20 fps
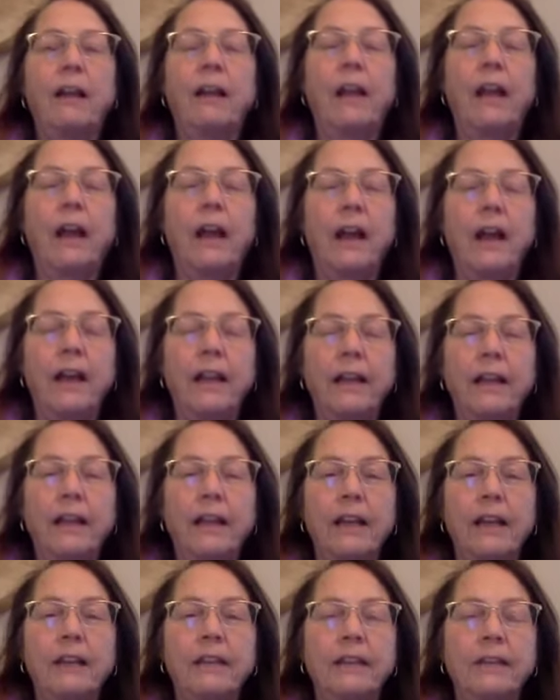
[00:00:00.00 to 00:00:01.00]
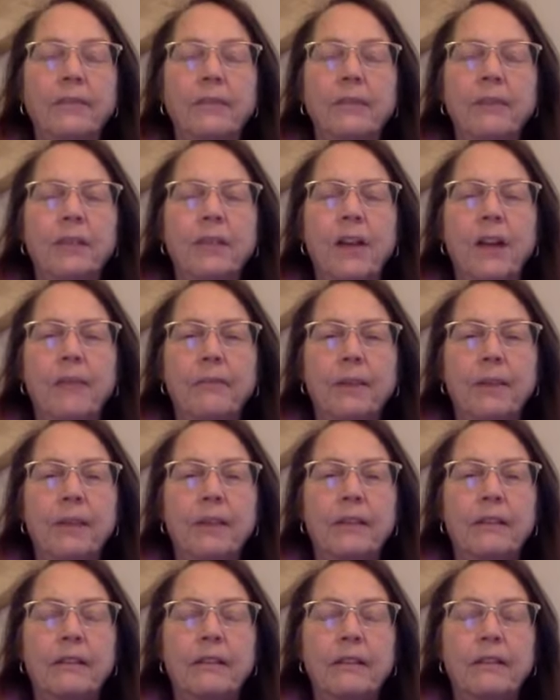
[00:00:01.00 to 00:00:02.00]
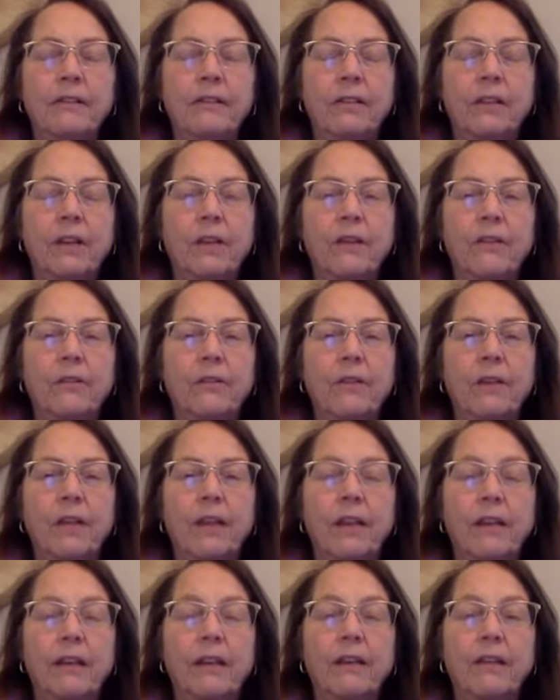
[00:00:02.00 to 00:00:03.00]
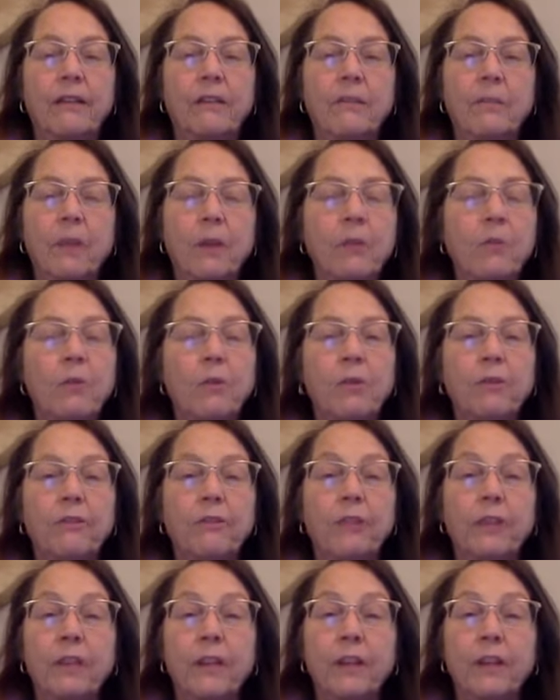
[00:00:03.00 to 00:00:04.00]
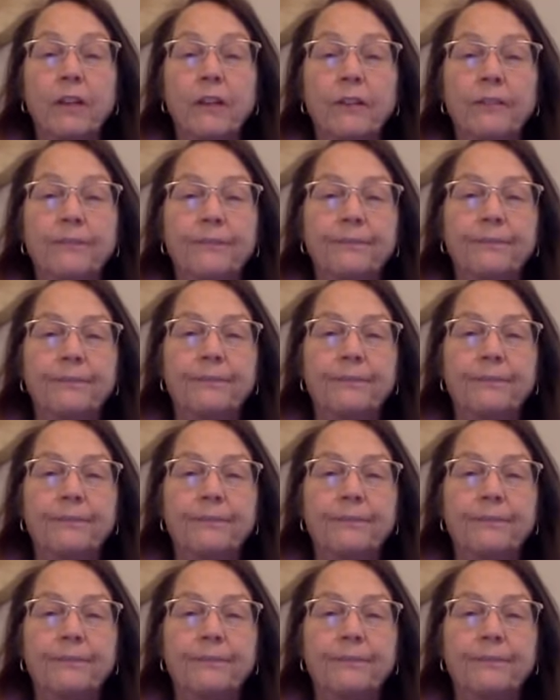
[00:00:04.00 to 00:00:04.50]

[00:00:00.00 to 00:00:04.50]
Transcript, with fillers: I like, someone taught me this years ago that to pick a word for the year,